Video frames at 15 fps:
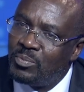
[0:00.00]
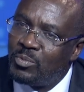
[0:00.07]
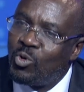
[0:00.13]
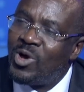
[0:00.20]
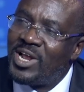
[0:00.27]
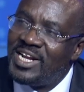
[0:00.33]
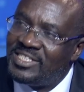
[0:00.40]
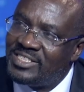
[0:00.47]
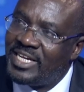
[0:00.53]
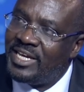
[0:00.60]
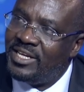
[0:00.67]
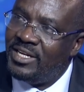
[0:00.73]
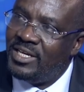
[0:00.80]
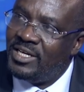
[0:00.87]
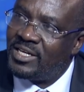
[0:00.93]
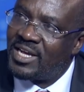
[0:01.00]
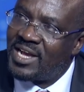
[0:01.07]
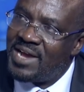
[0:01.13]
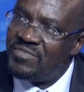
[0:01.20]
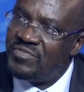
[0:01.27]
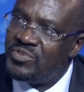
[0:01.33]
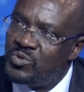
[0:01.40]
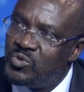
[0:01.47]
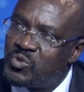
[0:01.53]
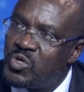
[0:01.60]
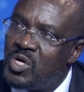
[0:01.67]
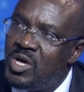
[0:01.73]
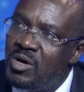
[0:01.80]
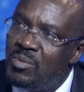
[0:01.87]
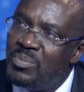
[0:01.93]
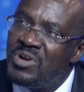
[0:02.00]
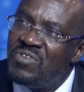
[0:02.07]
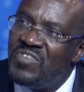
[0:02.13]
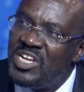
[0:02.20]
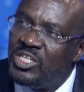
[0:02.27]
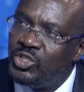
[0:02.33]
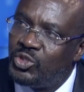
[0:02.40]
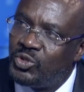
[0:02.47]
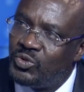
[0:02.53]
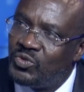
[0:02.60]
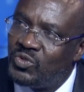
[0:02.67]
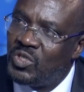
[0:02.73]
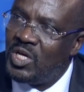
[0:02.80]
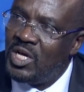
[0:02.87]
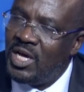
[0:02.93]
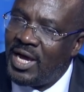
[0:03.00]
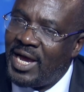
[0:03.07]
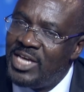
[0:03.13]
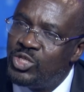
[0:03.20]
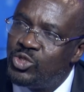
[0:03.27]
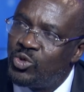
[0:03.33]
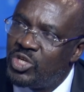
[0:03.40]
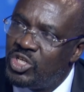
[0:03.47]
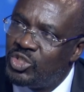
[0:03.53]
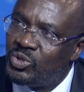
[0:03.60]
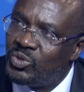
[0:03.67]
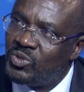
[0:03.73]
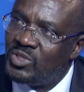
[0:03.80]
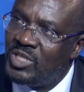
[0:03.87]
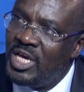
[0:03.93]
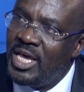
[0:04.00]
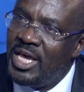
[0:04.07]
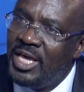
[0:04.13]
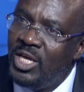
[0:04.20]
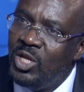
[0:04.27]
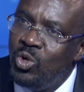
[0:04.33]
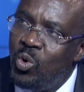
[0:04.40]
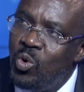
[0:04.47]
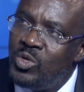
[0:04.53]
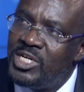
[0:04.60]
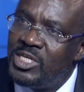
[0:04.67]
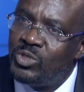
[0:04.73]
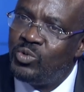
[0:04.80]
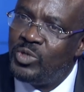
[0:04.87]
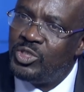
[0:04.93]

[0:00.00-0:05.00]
quarantining, curfews, prevention, isolation, in order to